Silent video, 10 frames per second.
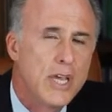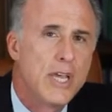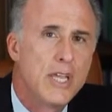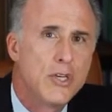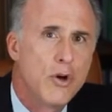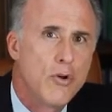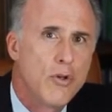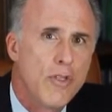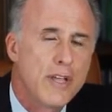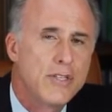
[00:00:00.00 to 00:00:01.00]
In total,
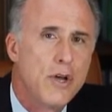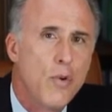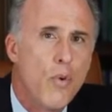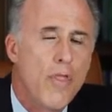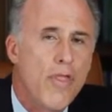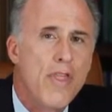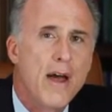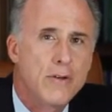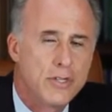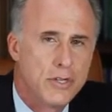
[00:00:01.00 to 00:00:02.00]
that's
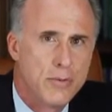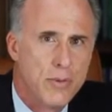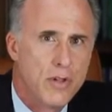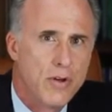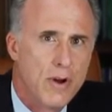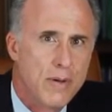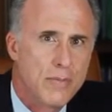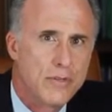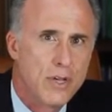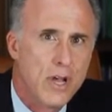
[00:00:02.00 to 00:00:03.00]
1,000
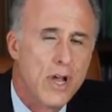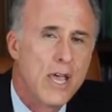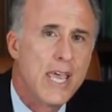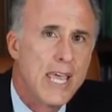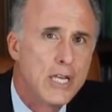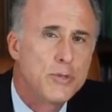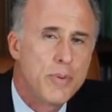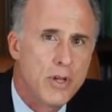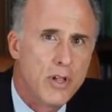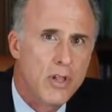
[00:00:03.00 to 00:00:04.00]
milligrams. Each
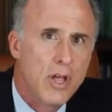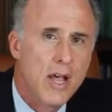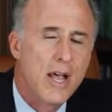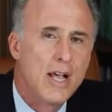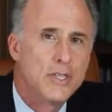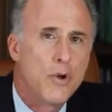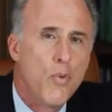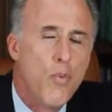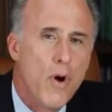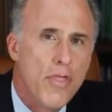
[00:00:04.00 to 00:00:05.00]
pill has
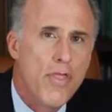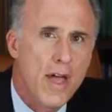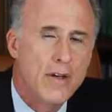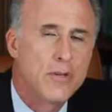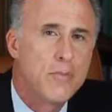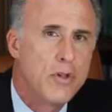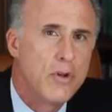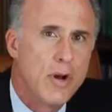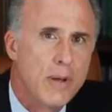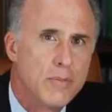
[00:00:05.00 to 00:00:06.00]
1,000
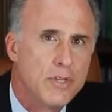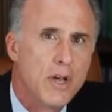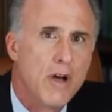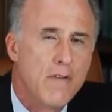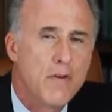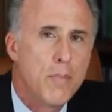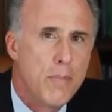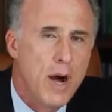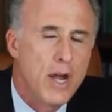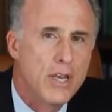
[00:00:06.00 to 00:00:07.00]
milligrams of
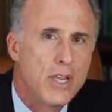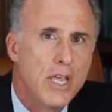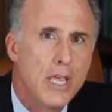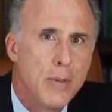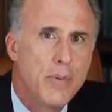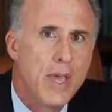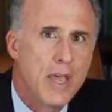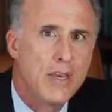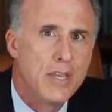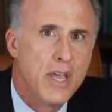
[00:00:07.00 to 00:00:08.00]
combined
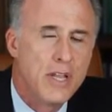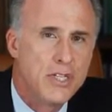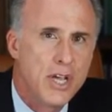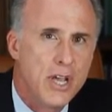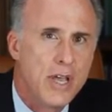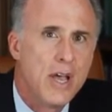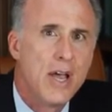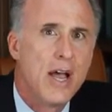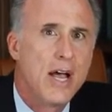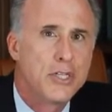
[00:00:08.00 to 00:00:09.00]
EPA and DHA
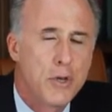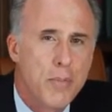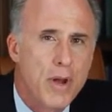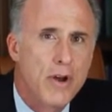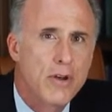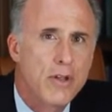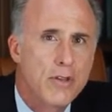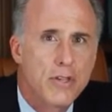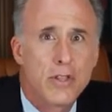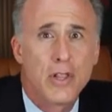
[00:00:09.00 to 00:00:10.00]
as compared
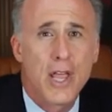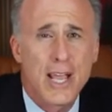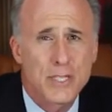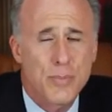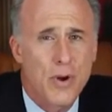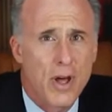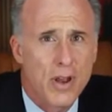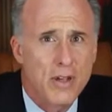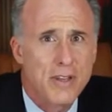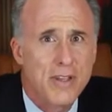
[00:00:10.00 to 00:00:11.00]
to the last
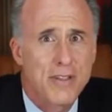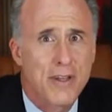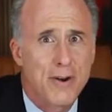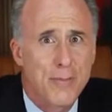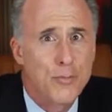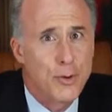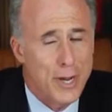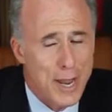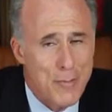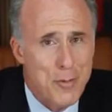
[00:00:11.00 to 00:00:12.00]
product that our poor
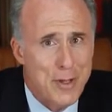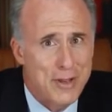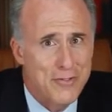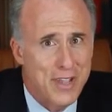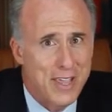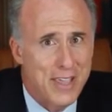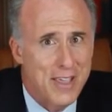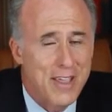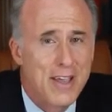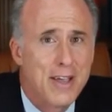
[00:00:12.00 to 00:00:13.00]
cameraman is
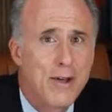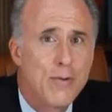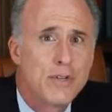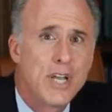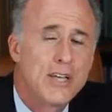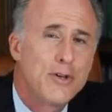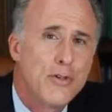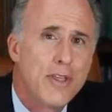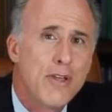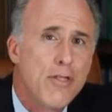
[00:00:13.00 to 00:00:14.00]
taking, which has
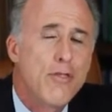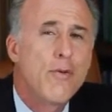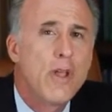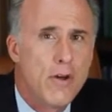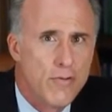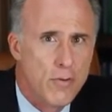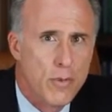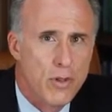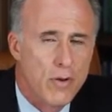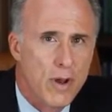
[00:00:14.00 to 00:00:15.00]
only 300
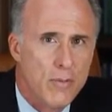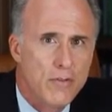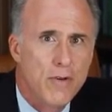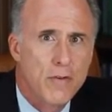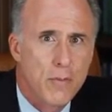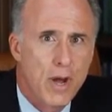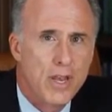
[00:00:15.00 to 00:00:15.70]
milligrams of combined